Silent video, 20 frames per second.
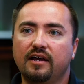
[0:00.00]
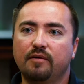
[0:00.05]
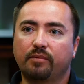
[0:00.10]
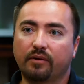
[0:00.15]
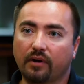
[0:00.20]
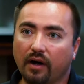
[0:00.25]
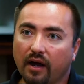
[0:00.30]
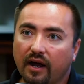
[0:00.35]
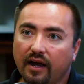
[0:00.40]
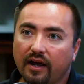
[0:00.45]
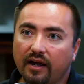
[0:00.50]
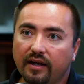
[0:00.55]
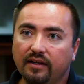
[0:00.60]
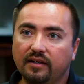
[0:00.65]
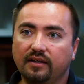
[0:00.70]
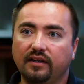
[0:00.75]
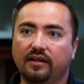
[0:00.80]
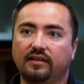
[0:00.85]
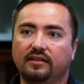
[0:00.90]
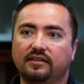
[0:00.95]

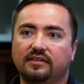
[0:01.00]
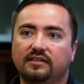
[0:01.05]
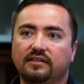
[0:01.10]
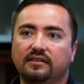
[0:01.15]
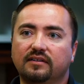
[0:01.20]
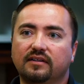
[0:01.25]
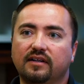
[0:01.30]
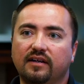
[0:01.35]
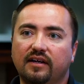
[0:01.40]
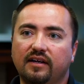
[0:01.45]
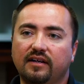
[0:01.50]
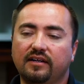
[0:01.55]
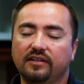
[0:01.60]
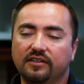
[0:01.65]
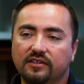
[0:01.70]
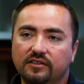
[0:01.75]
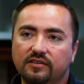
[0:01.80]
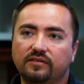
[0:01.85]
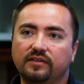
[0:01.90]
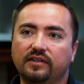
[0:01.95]
pride and instill that
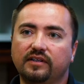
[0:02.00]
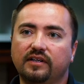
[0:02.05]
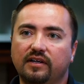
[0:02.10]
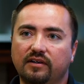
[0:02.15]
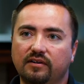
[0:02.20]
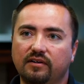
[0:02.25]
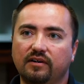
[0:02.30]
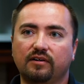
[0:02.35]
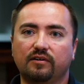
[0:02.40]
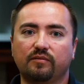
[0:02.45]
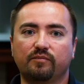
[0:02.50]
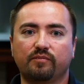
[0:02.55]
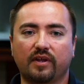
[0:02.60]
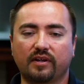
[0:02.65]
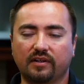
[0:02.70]
history that um,